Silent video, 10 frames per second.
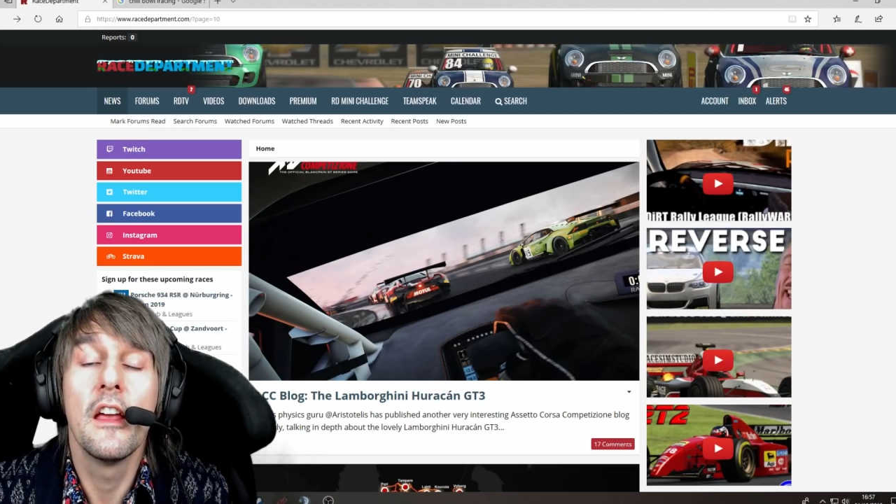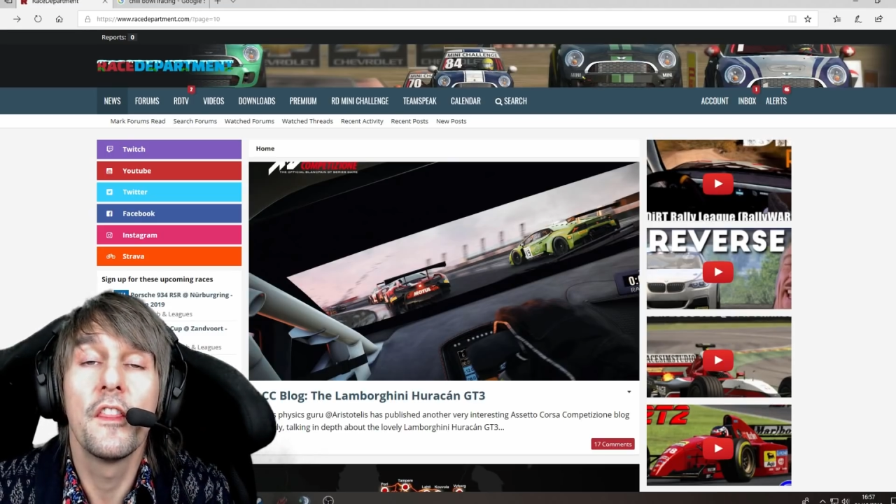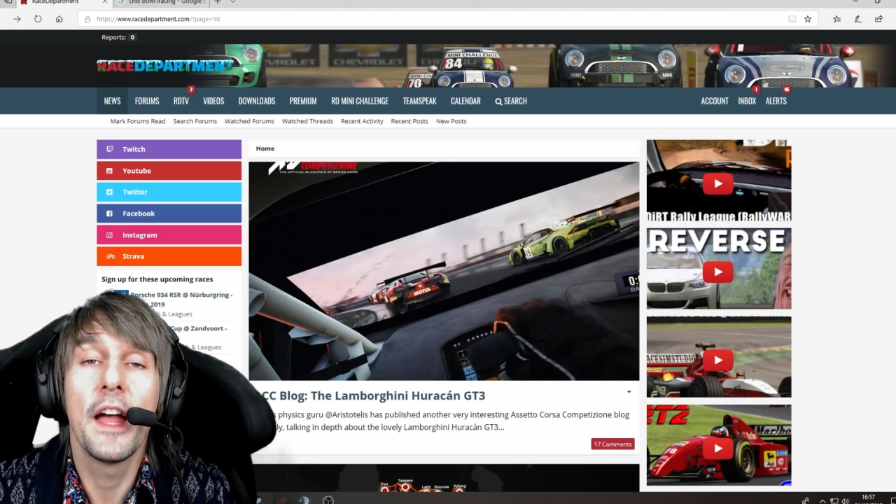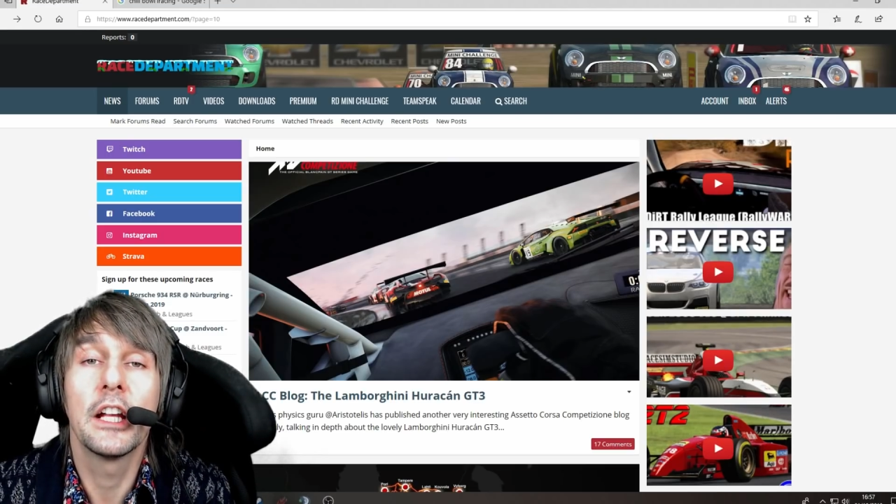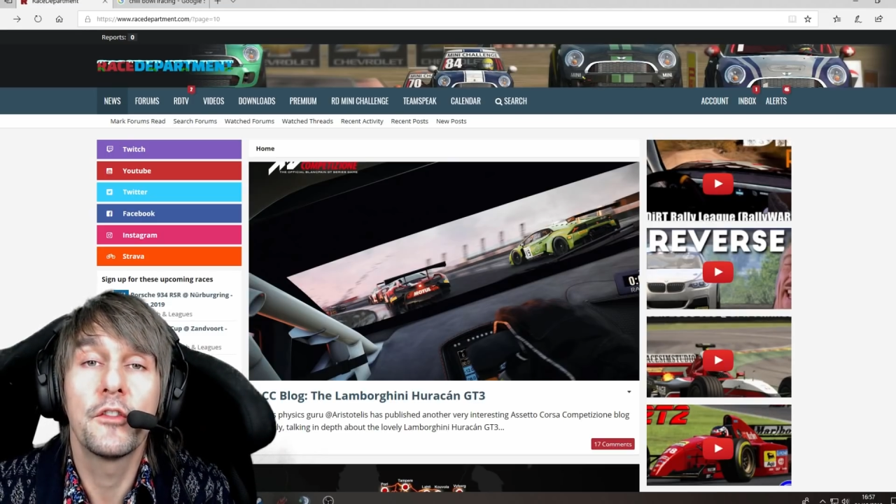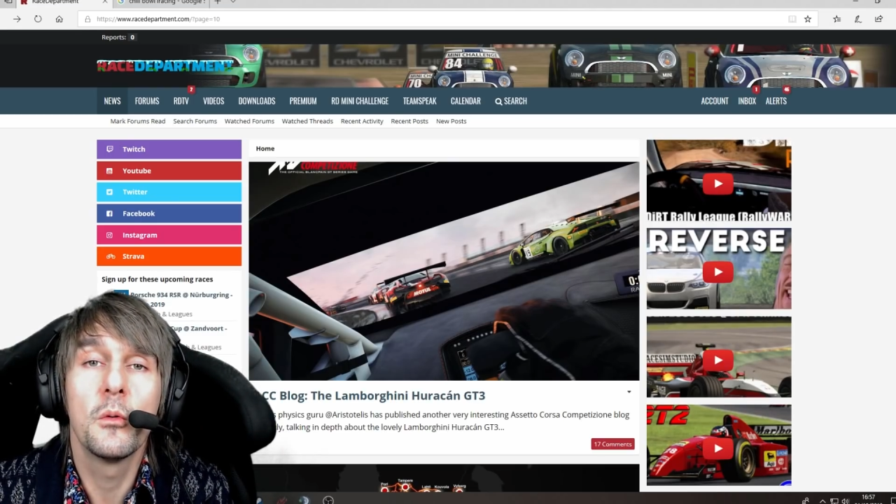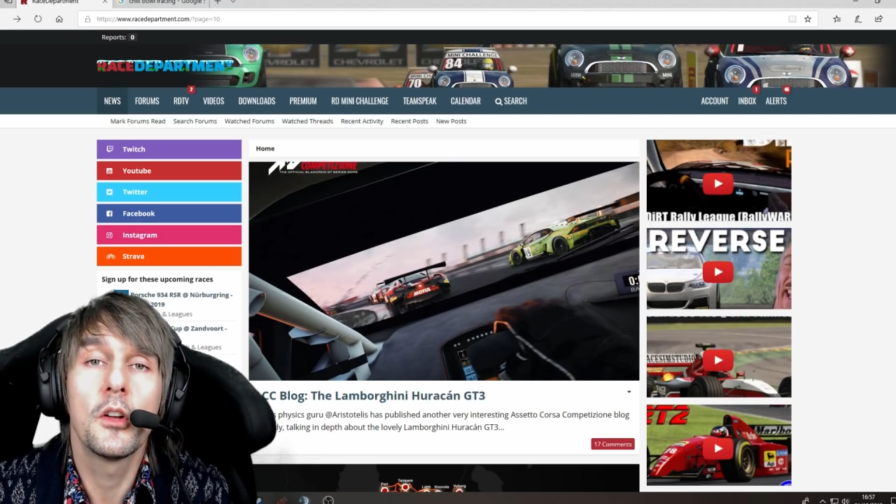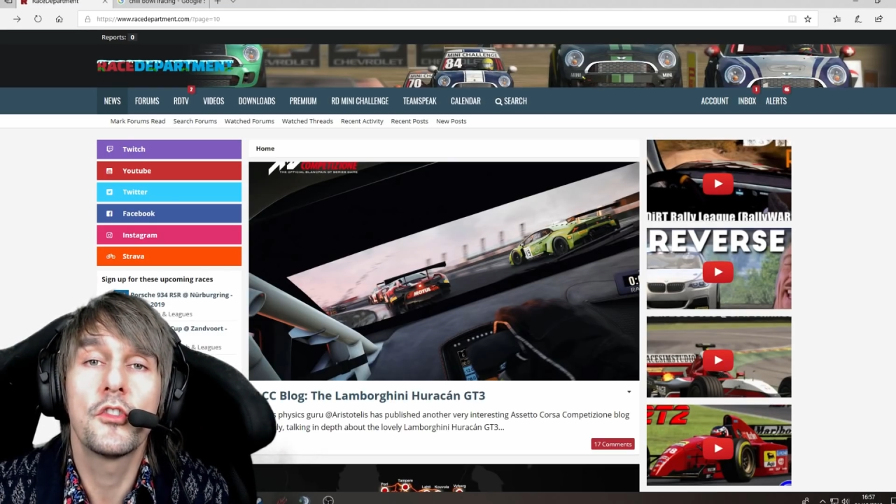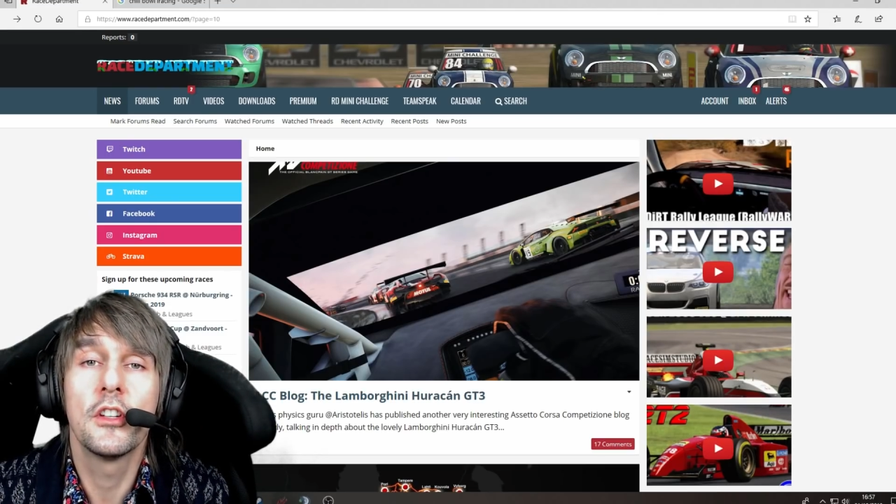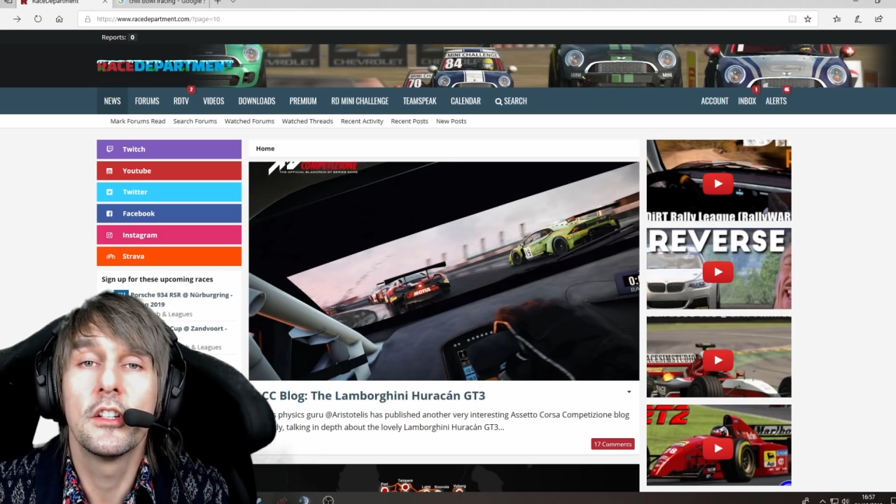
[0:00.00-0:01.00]
Thanks for
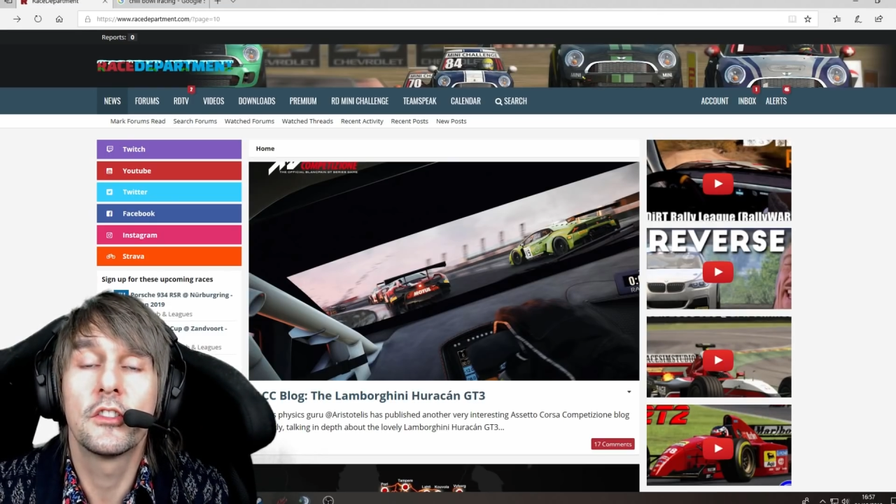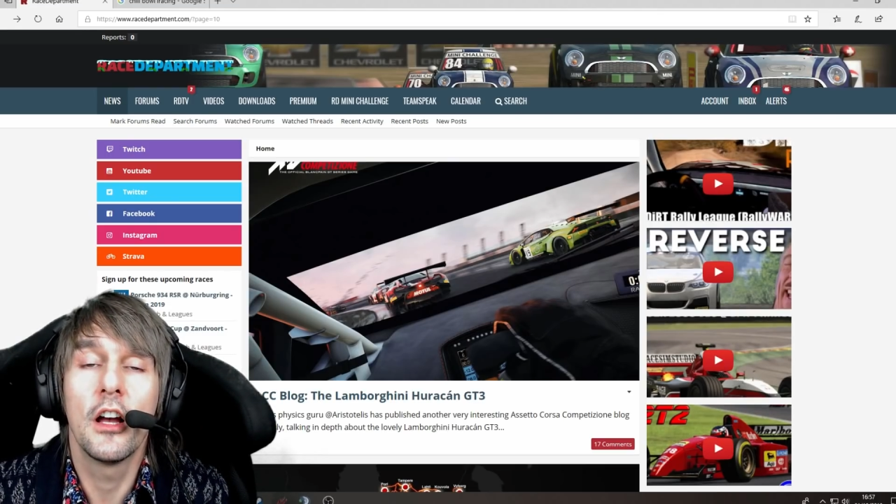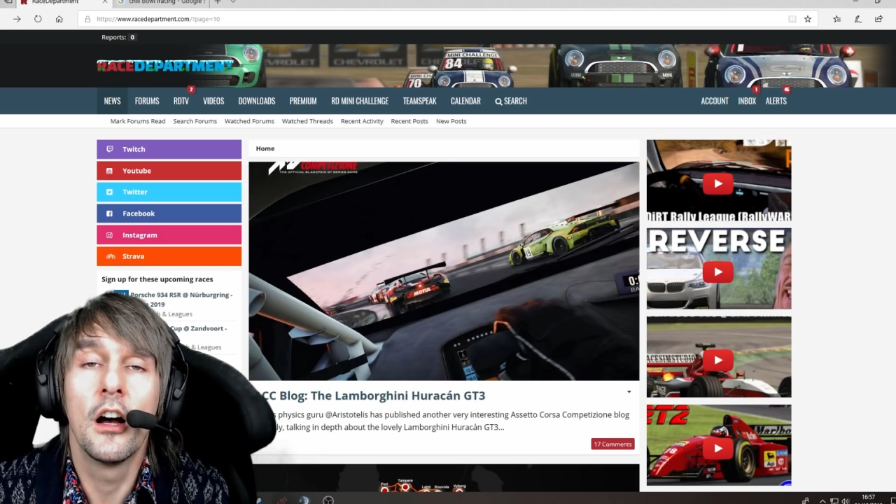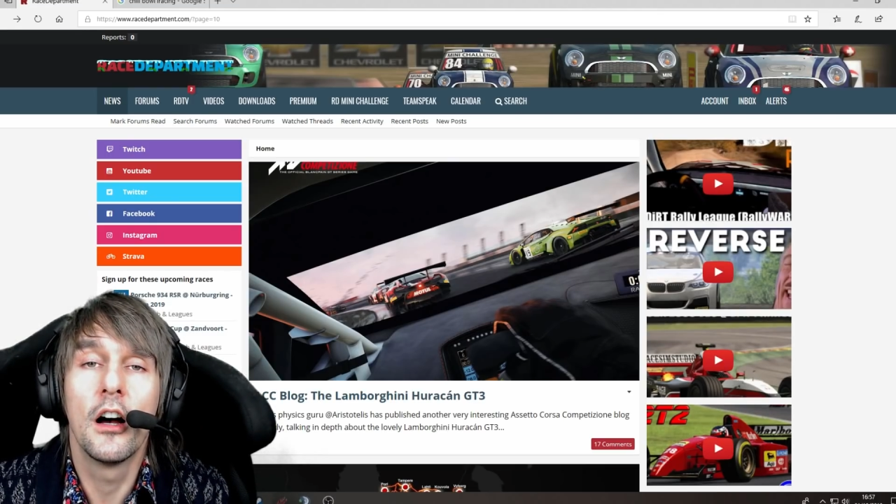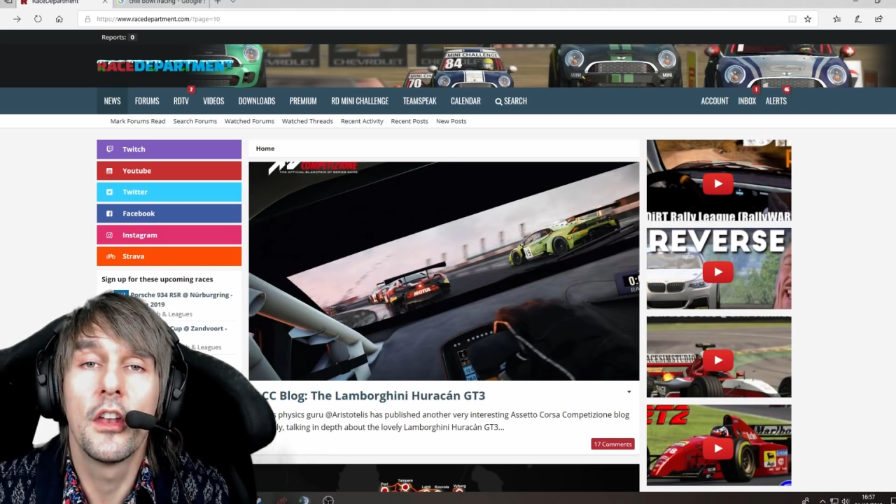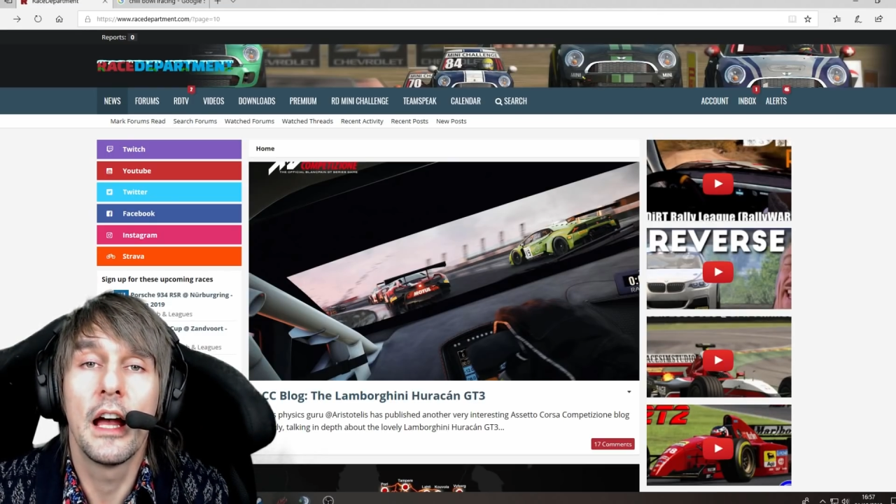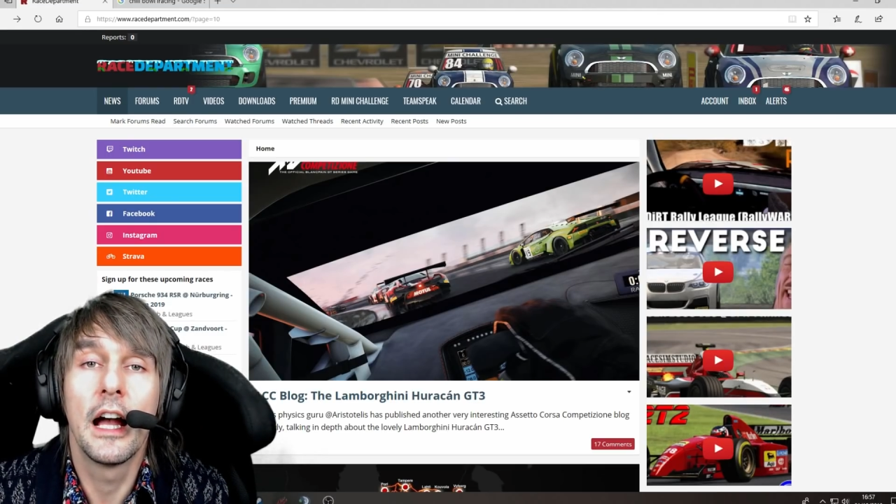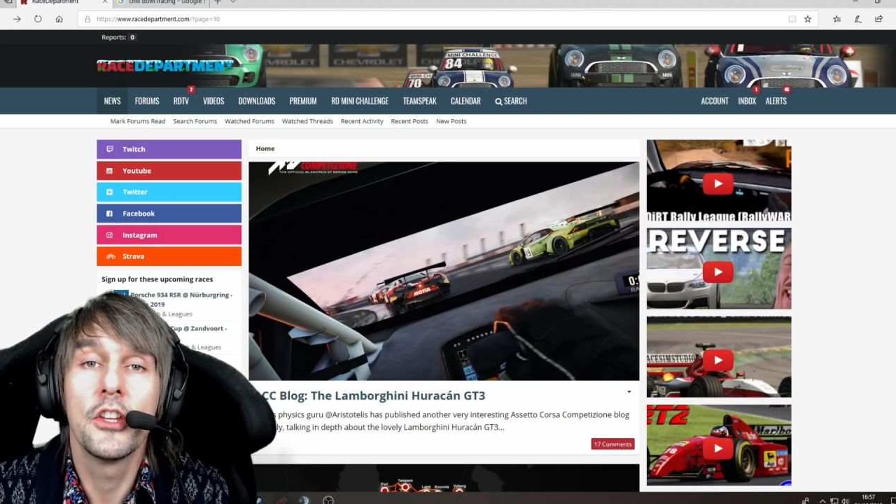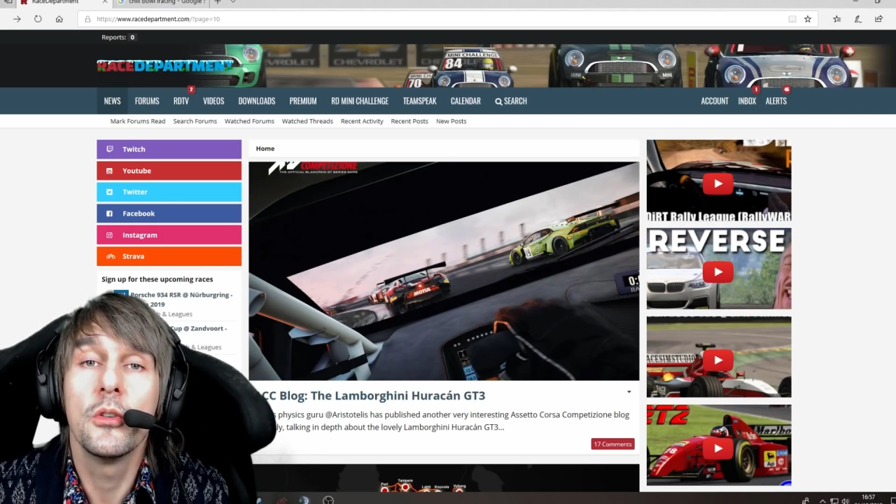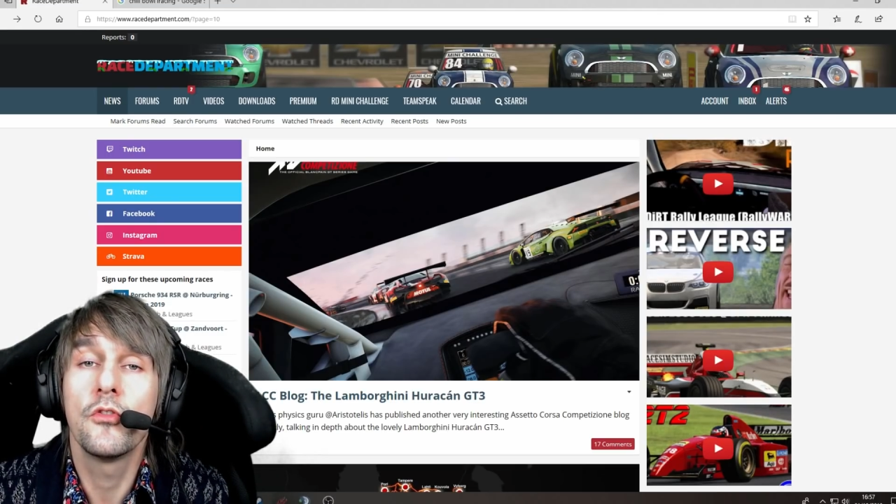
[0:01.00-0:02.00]
watching us on our
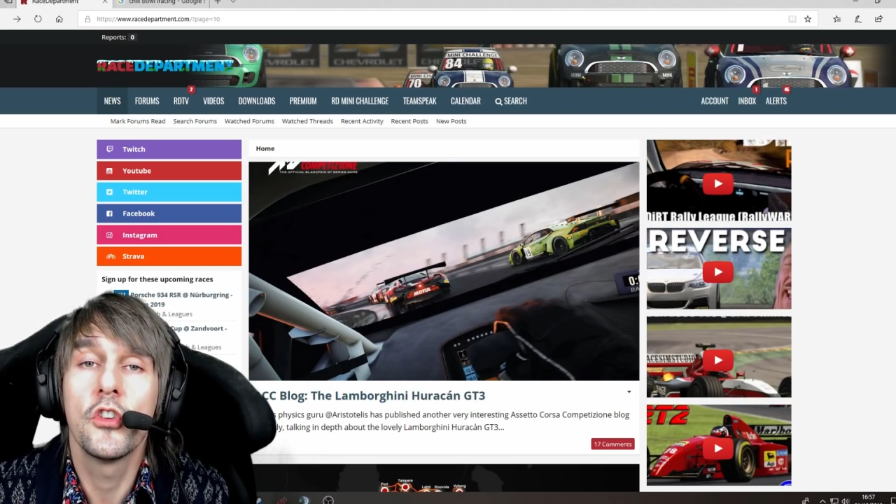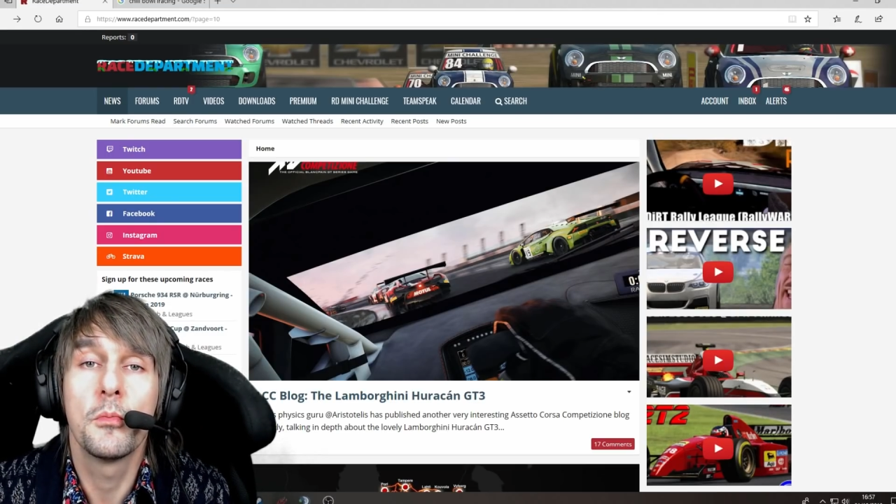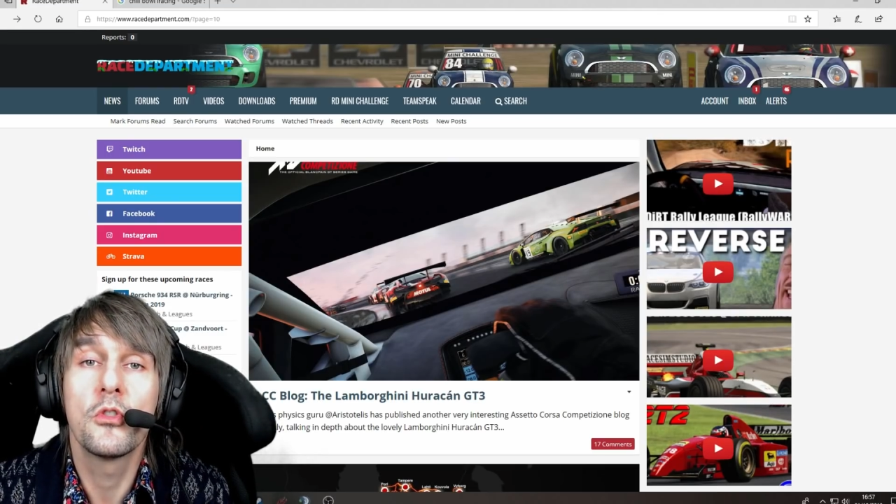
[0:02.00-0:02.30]
YouTube and